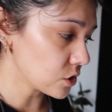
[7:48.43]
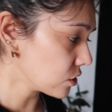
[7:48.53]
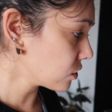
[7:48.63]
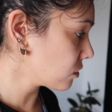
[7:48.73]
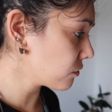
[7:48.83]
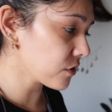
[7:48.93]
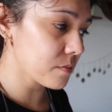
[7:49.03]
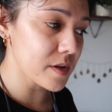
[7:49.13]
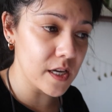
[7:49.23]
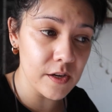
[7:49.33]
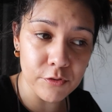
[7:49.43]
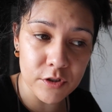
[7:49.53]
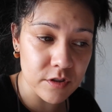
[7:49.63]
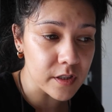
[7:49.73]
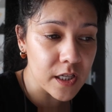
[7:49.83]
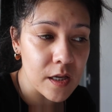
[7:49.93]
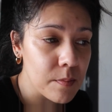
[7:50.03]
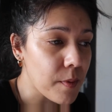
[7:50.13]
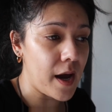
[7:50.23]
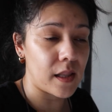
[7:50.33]
do for me, for
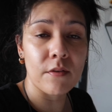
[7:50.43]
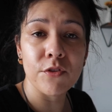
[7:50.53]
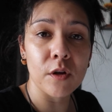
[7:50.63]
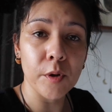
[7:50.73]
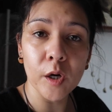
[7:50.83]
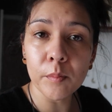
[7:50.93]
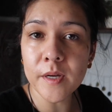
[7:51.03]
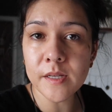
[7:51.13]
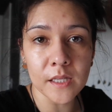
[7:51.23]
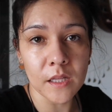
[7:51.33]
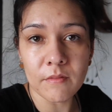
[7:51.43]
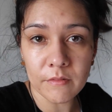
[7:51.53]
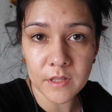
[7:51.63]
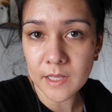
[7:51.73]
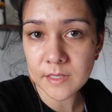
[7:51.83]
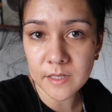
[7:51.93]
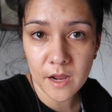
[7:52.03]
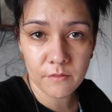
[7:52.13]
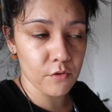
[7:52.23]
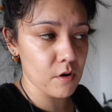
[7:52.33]
sleep. I love their purpose. I love everything they
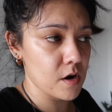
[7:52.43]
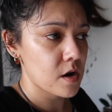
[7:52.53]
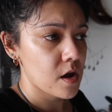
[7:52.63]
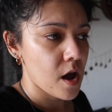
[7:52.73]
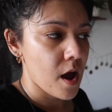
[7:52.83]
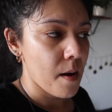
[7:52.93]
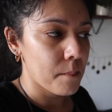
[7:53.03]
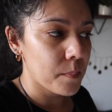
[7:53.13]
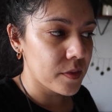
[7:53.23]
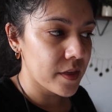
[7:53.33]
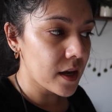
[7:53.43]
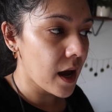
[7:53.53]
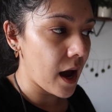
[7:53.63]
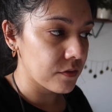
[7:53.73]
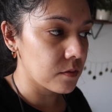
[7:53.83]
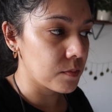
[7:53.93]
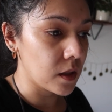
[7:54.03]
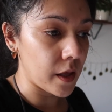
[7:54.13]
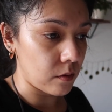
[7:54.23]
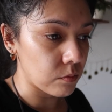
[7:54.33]
stand for, but they have to
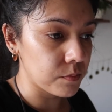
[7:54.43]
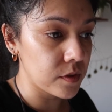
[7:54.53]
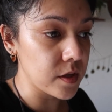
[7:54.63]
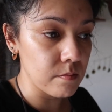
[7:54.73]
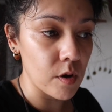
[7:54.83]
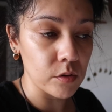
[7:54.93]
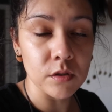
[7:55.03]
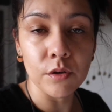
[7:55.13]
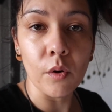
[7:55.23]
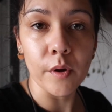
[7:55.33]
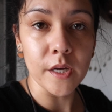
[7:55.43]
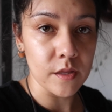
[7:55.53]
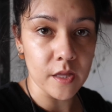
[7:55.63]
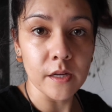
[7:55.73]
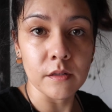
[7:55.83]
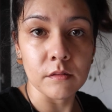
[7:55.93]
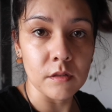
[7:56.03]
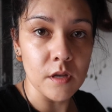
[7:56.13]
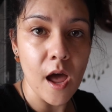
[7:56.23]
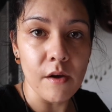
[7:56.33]
be like the most annoying thing
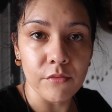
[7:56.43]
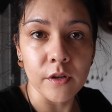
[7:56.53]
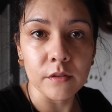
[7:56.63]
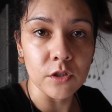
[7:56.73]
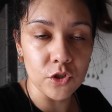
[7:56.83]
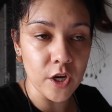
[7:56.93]
ever to